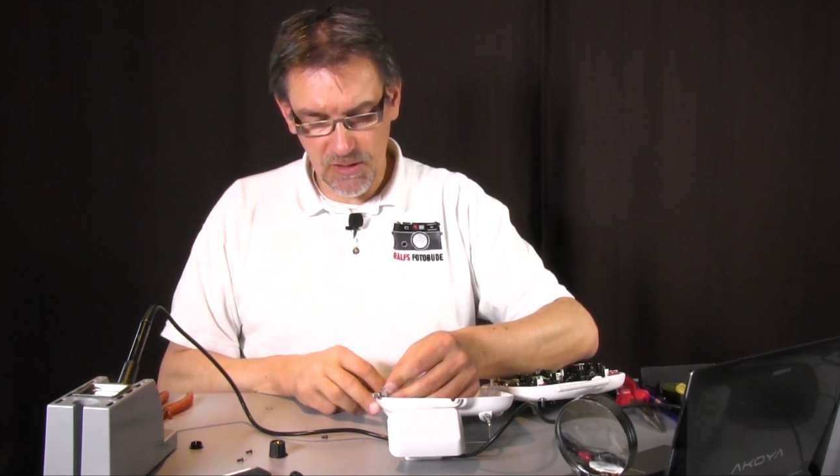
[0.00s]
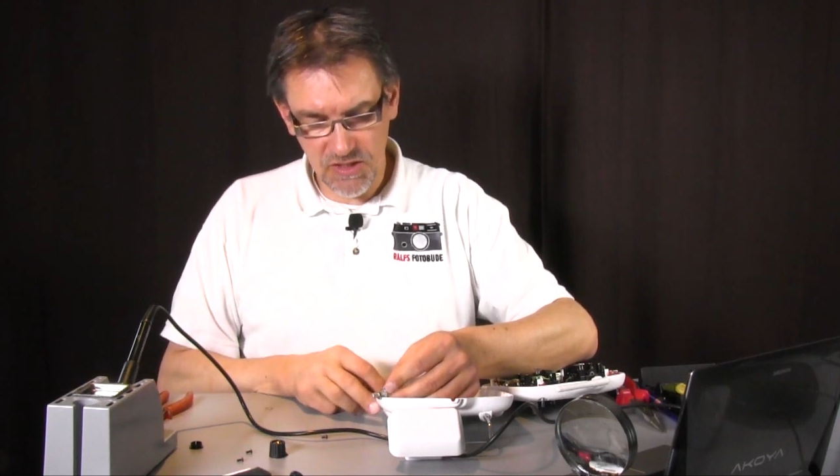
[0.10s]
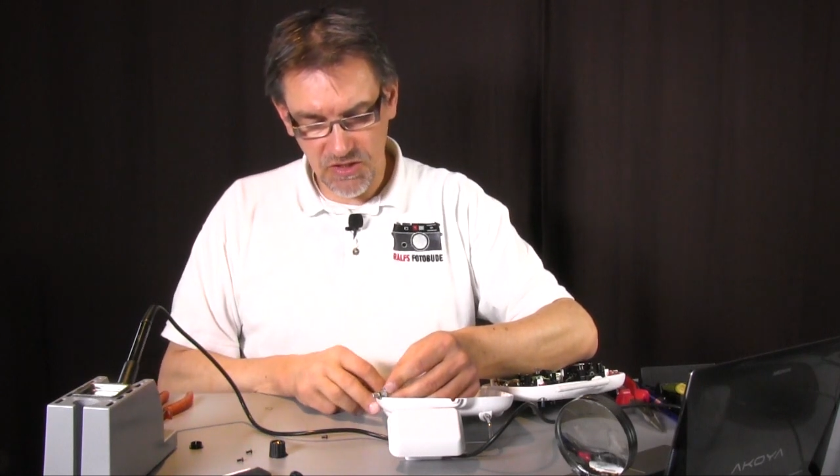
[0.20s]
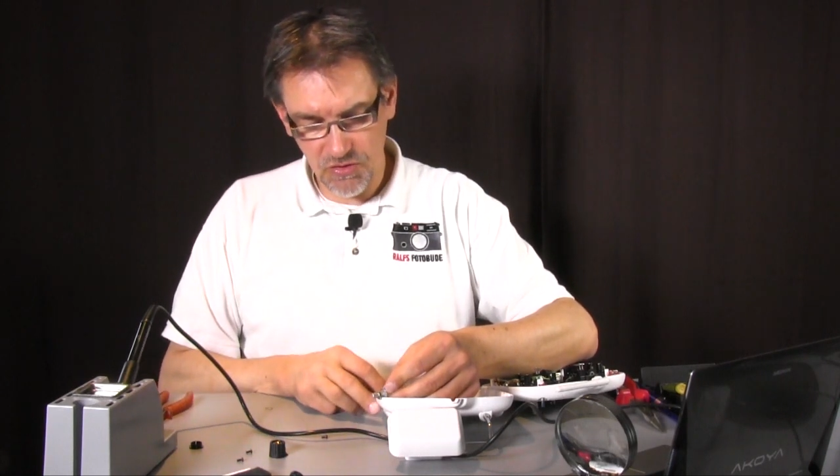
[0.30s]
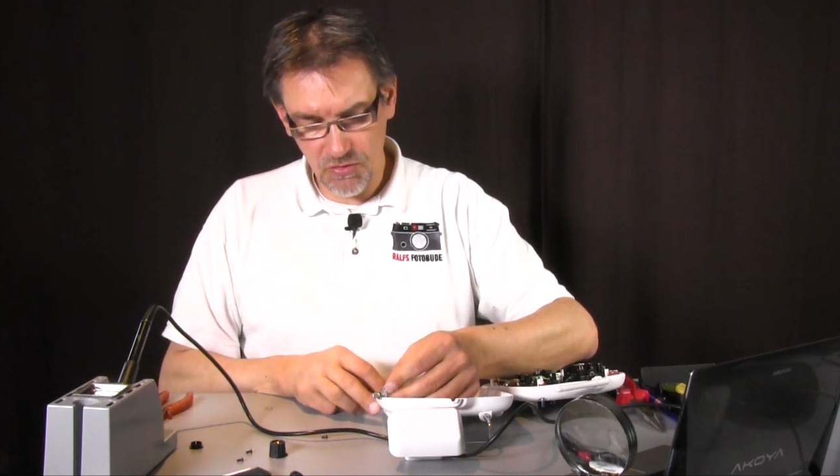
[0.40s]

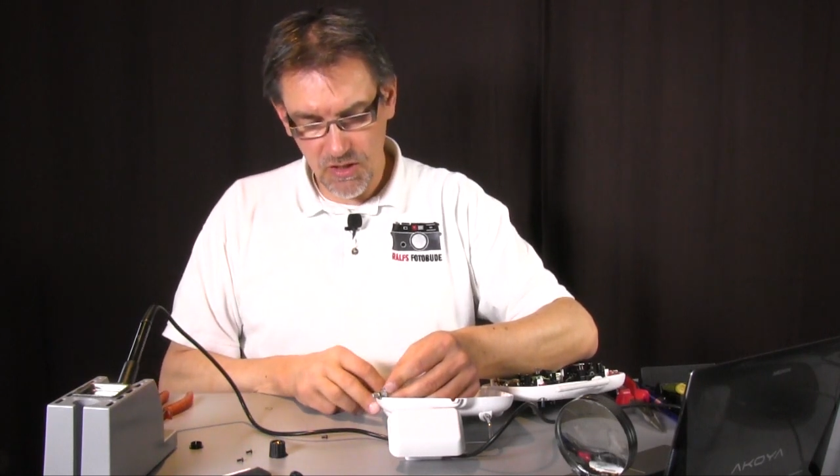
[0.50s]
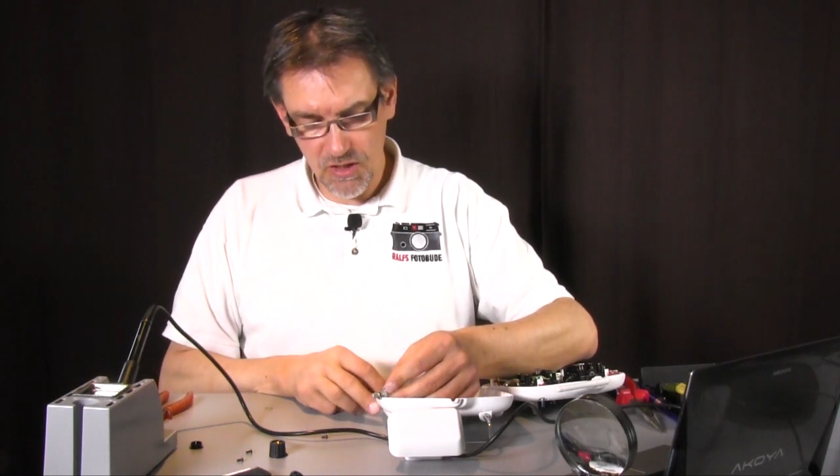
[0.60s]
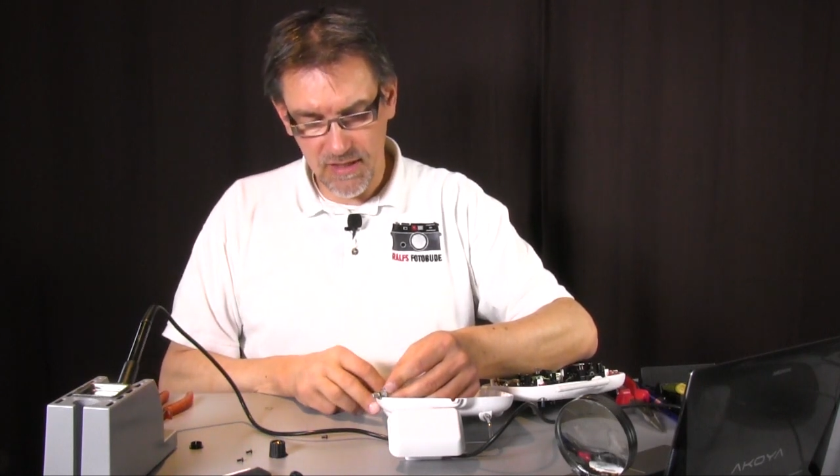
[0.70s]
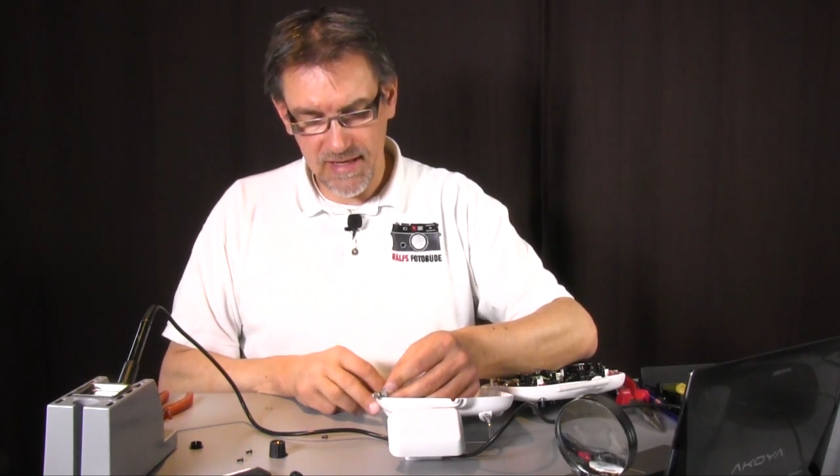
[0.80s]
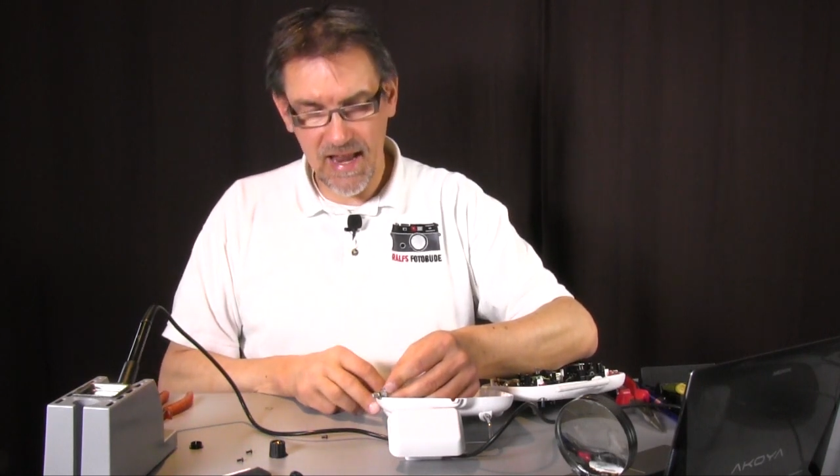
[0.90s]
do
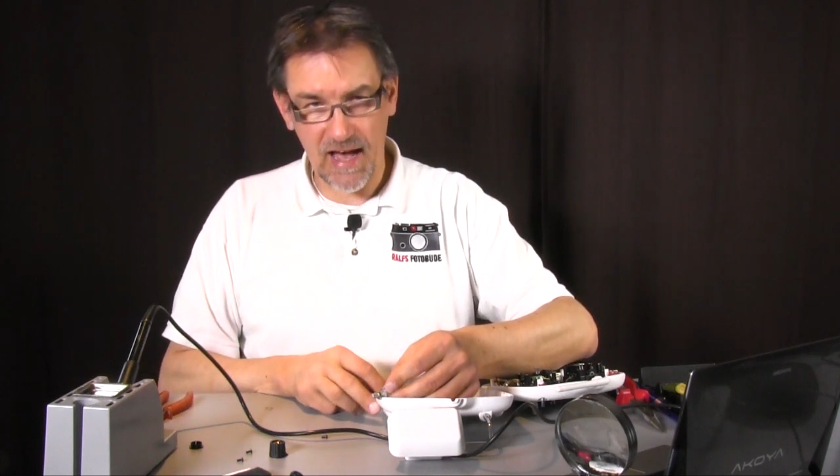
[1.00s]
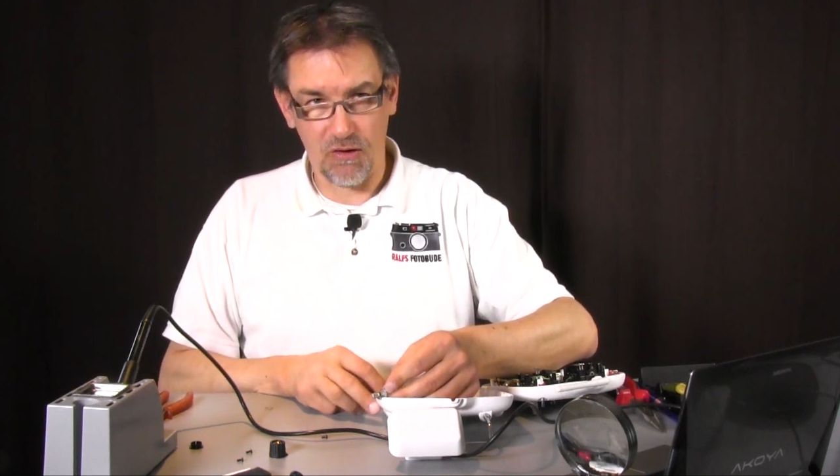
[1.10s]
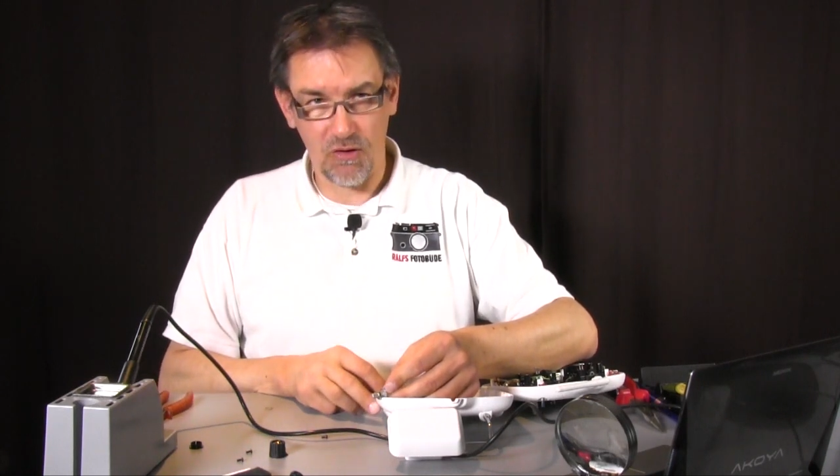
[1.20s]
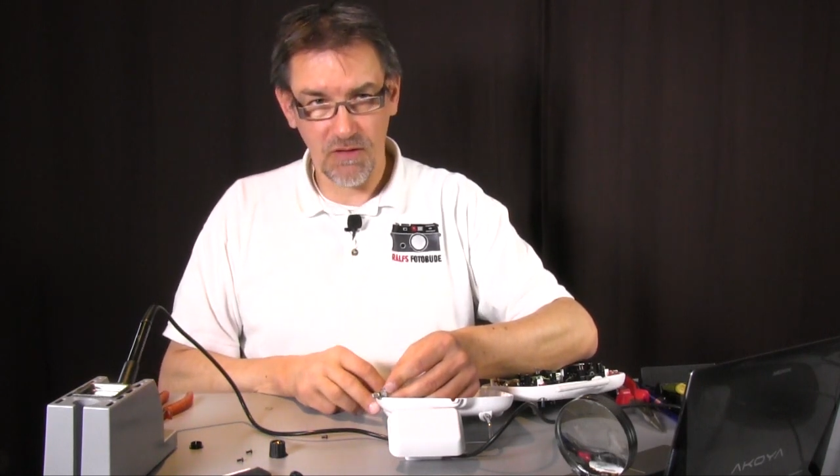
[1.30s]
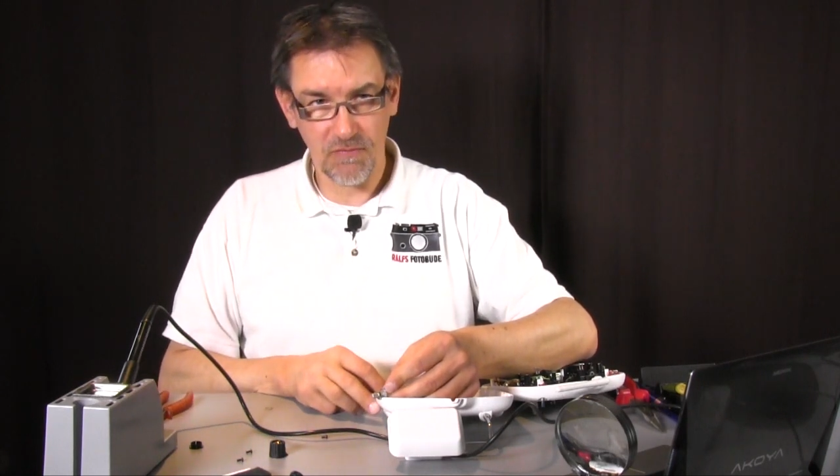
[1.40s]

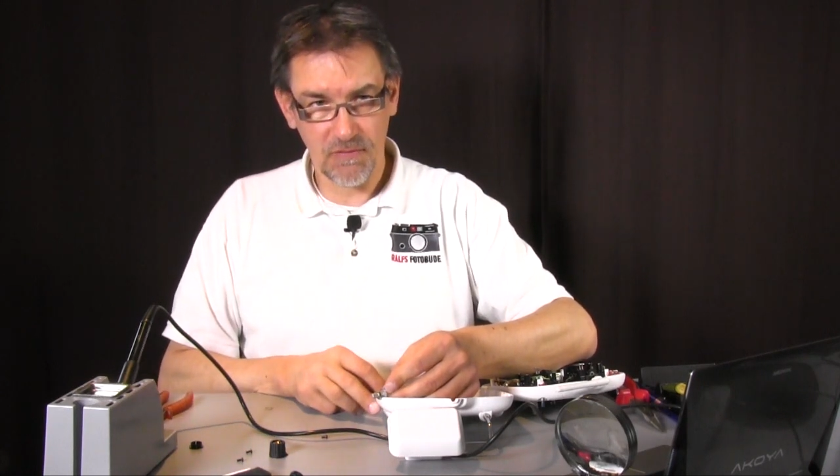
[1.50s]
now.